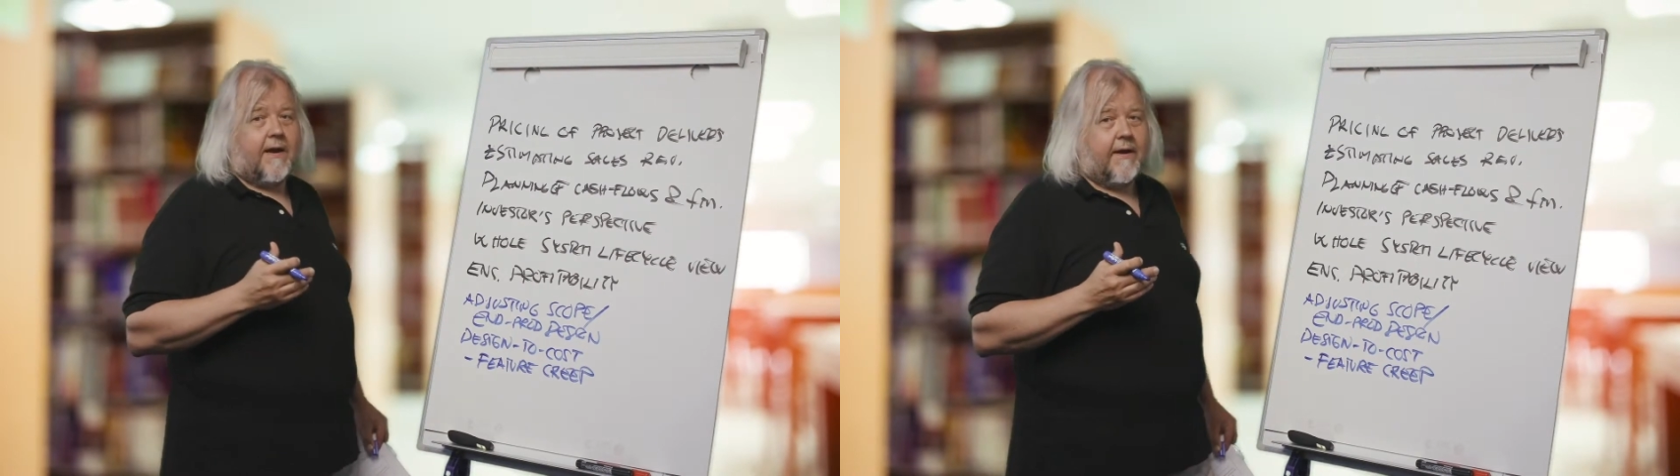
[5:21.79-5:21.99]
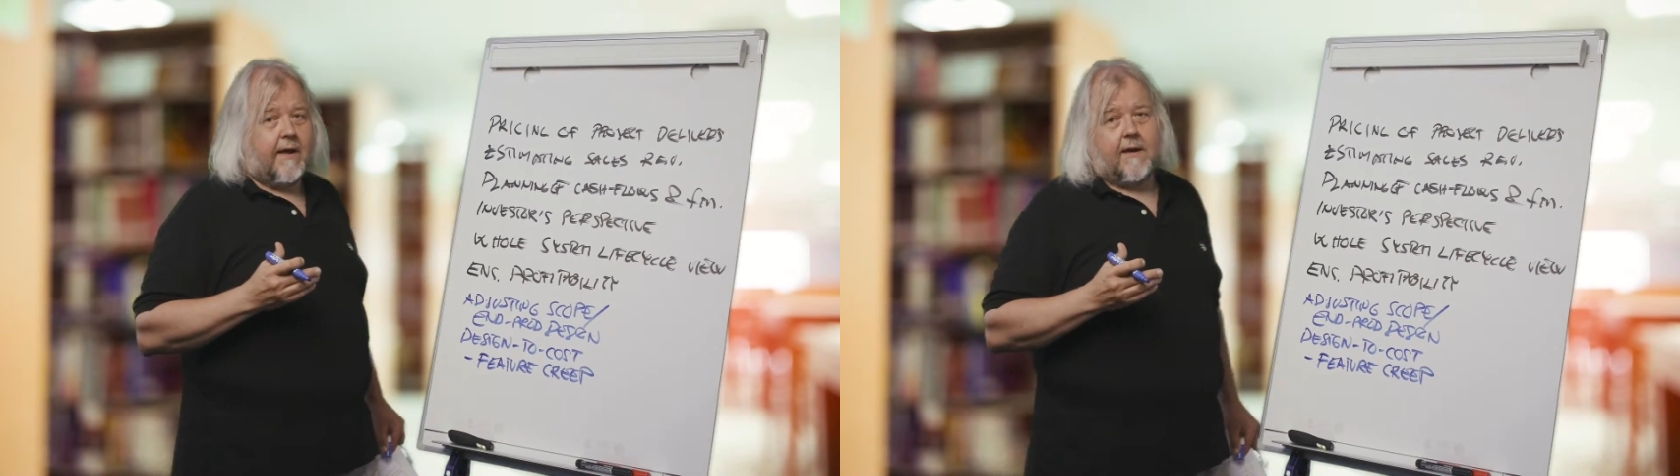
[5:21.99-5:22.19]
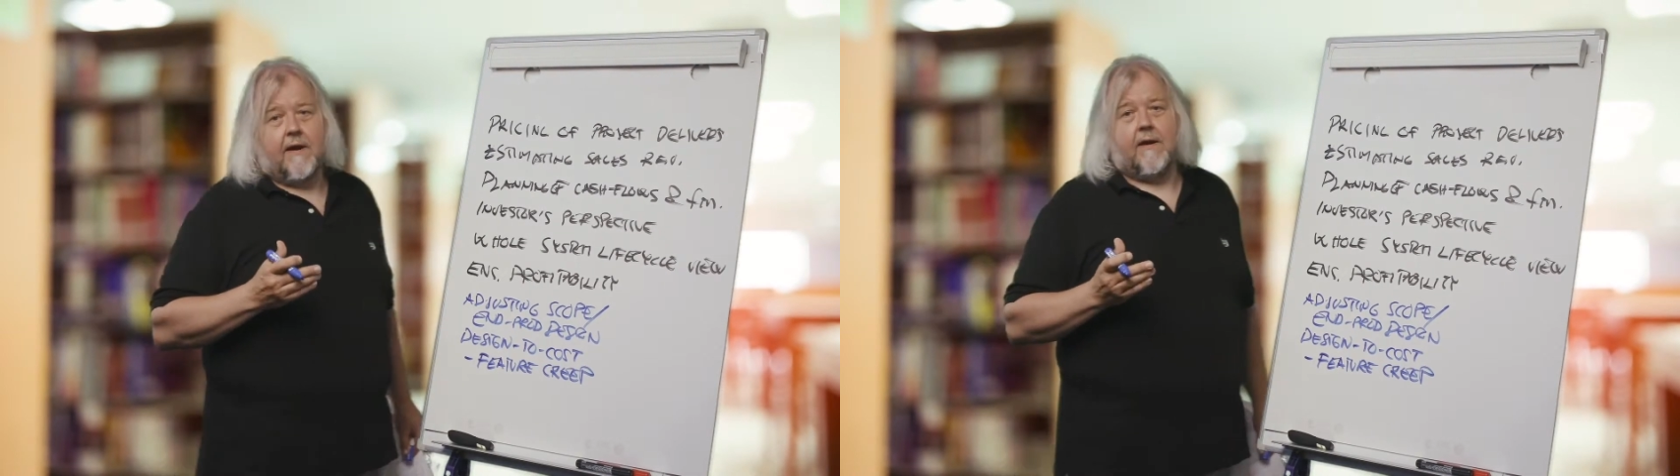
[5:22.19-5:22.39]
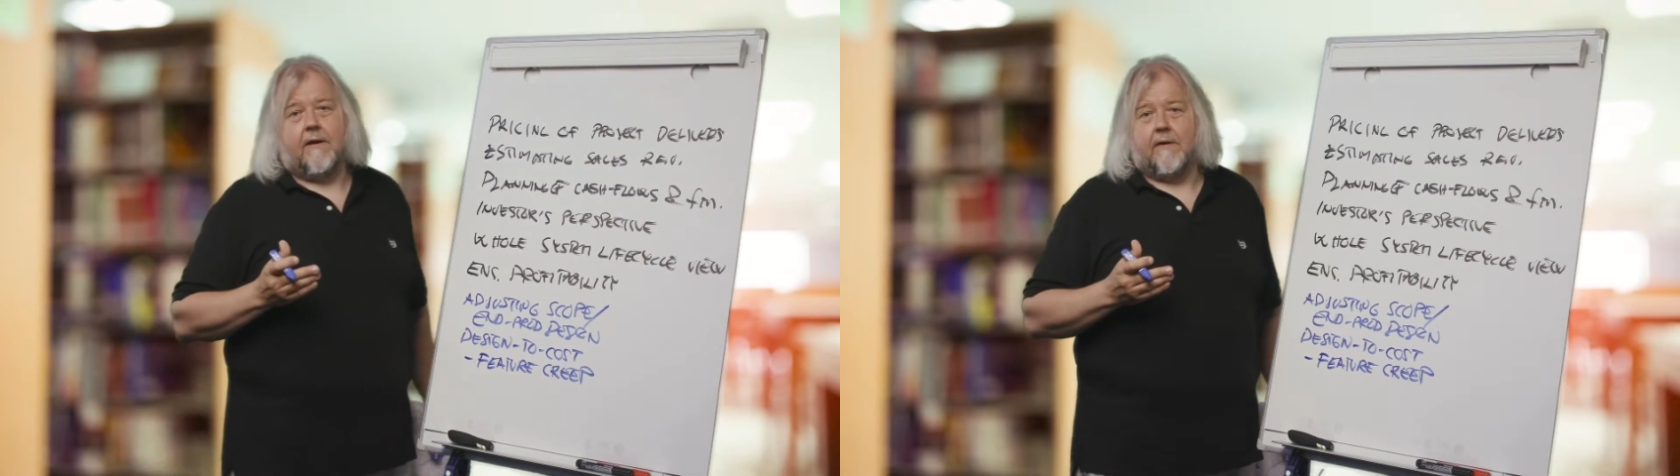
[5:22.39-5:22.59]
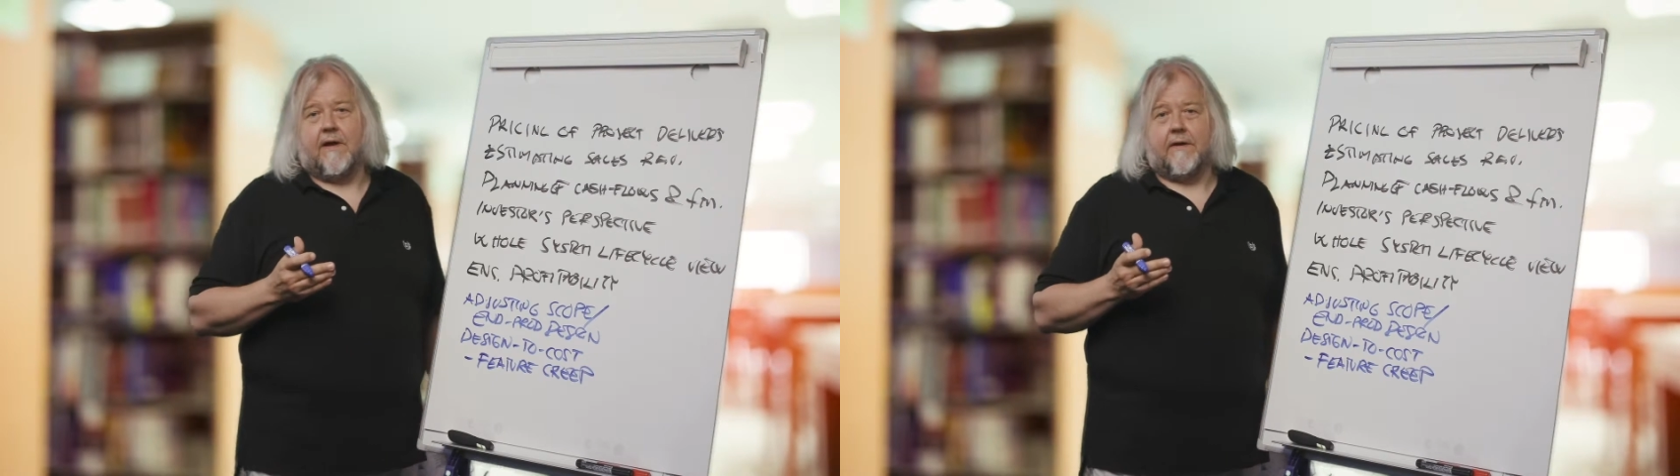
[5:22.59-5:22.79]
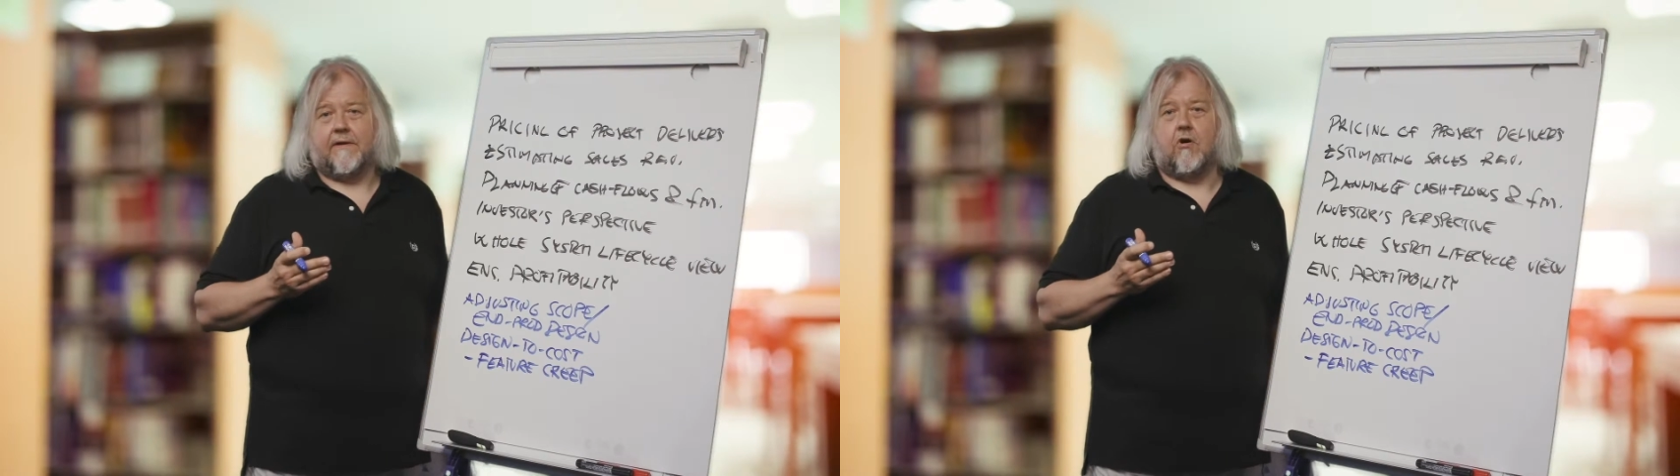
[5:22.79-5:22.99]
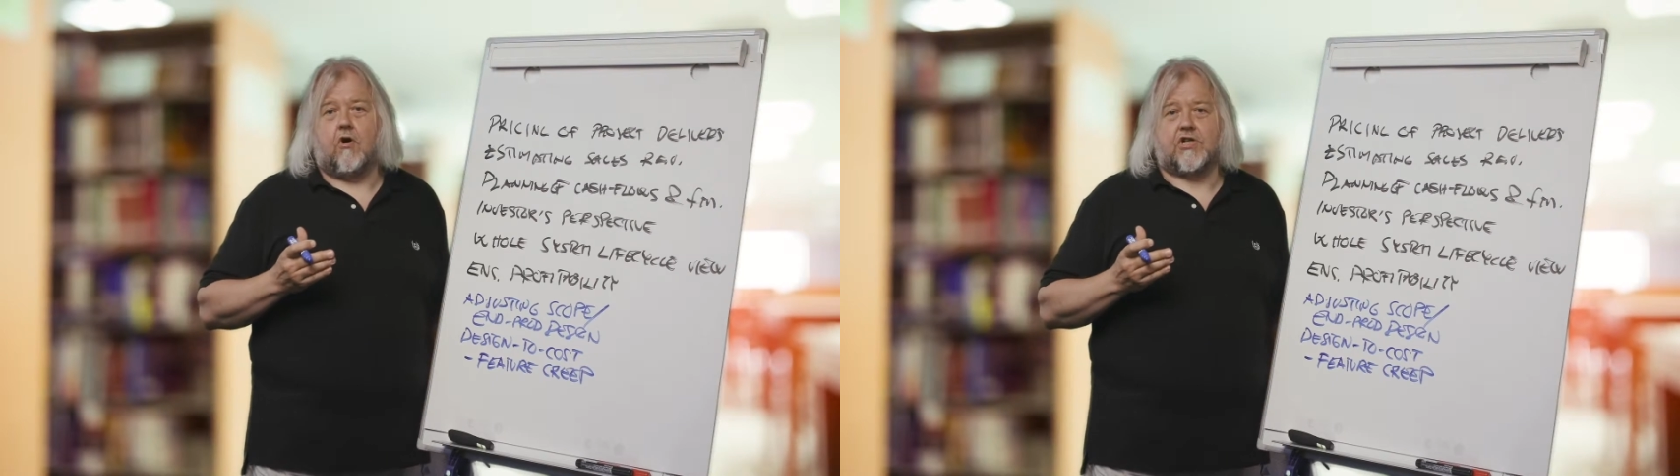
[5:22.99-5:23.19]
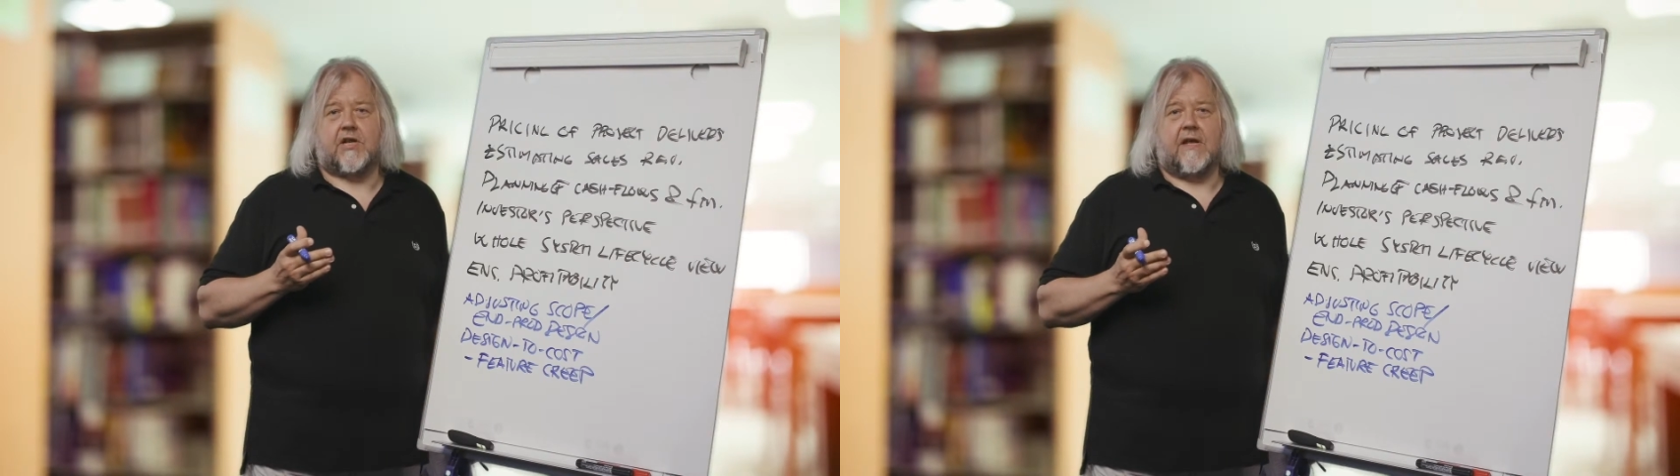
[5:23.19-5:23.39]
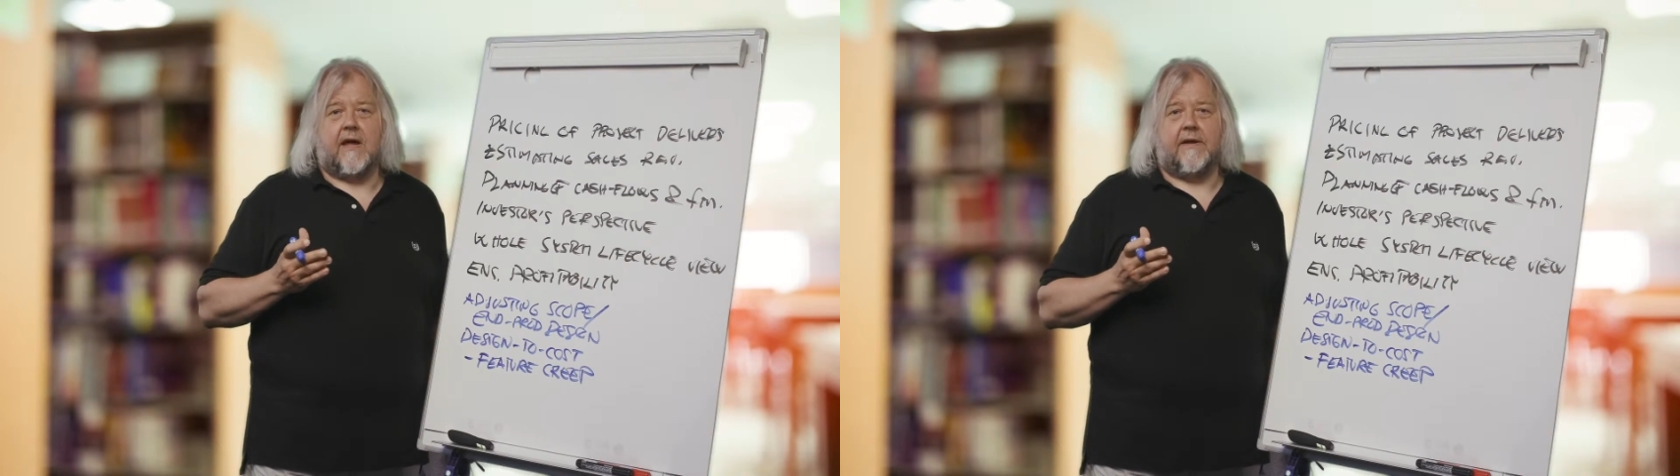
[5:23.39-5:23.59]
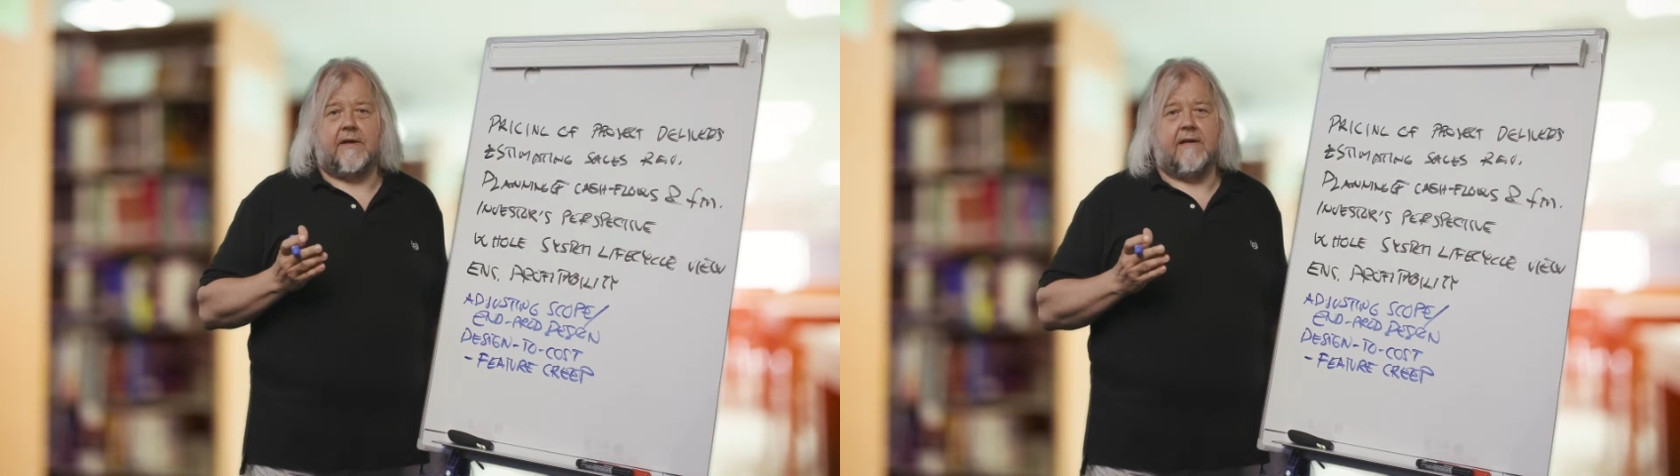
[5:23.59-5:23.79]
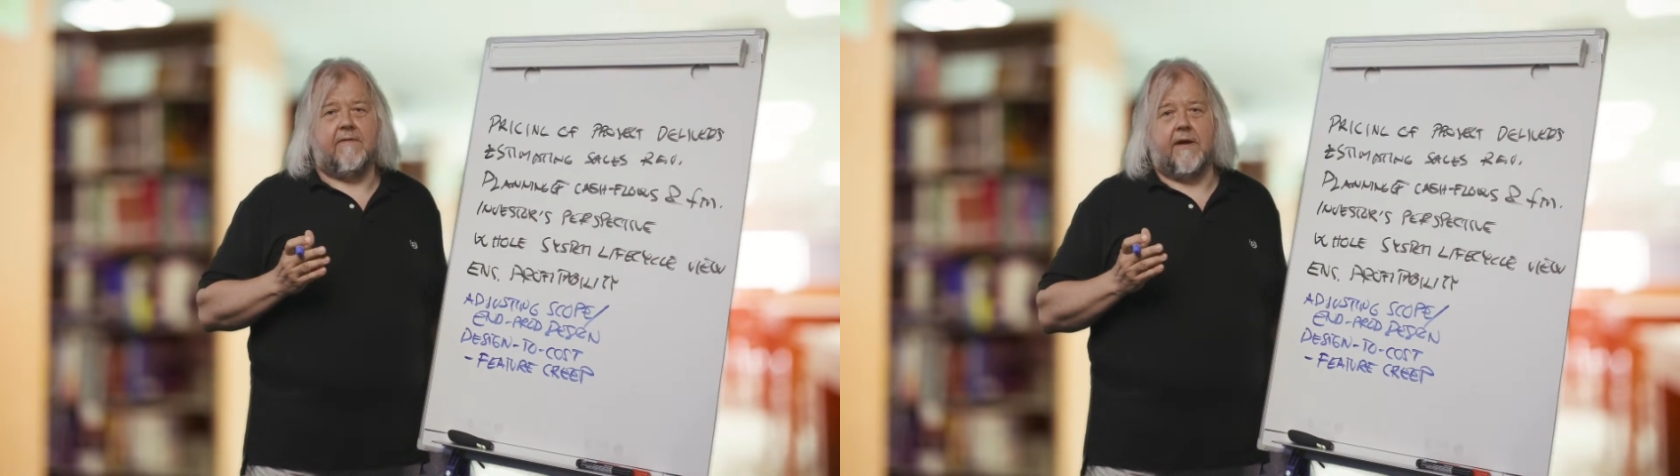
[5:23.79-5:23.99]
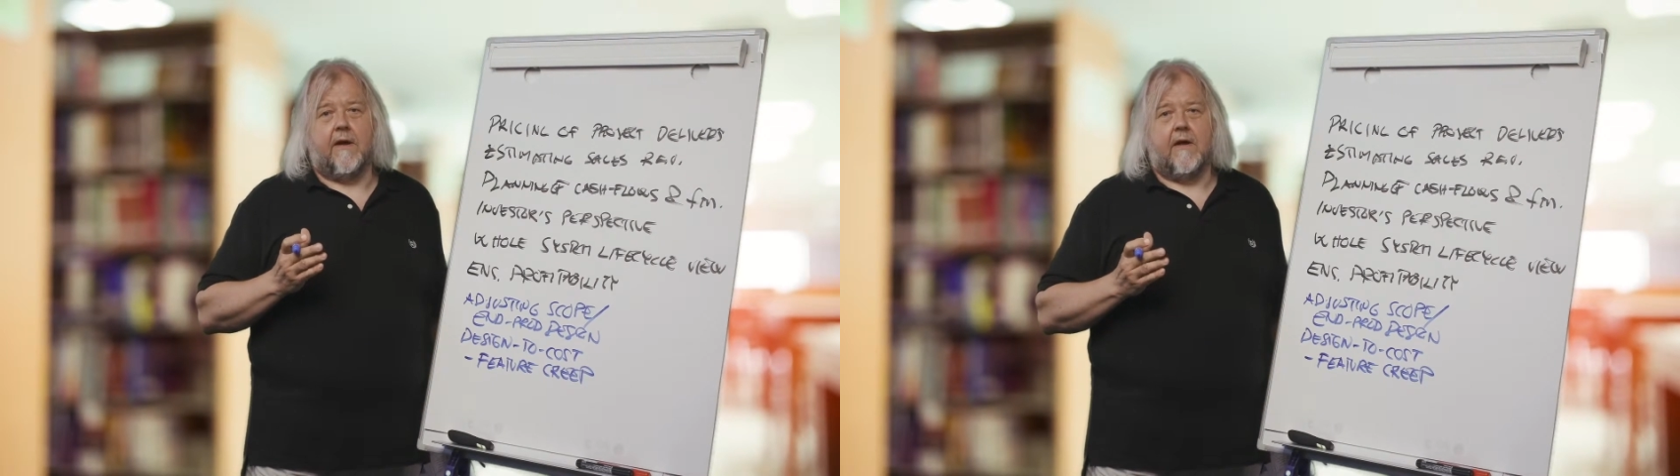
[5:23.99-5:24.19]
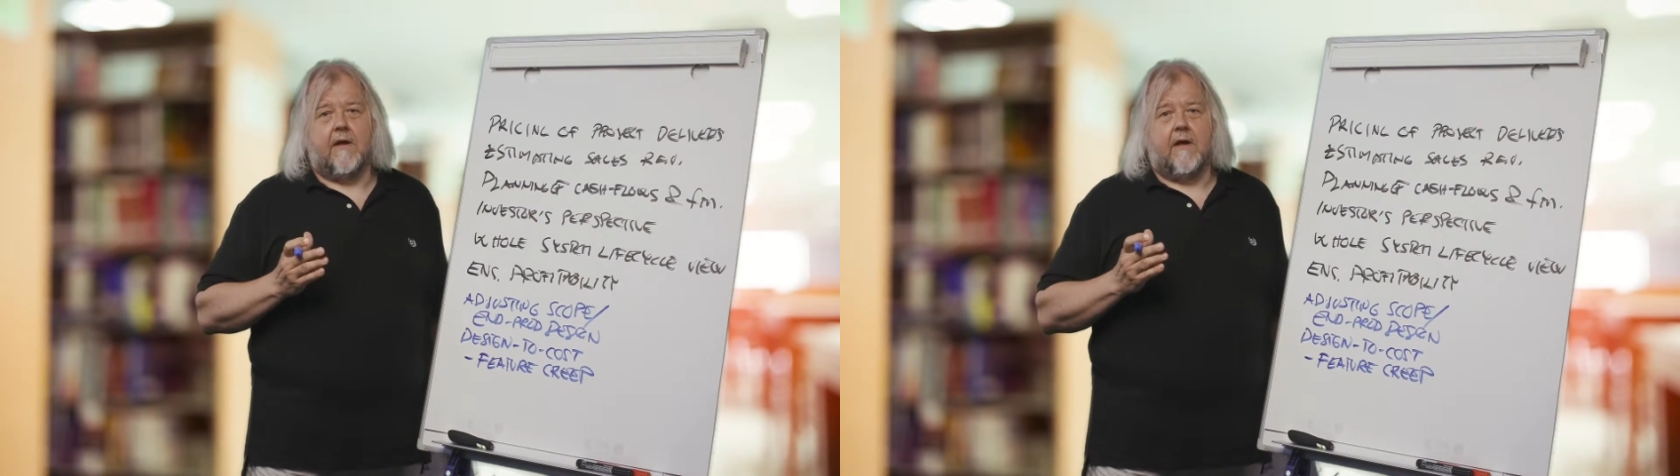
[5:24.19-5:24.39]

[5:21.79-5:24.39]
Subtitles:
and costly, and even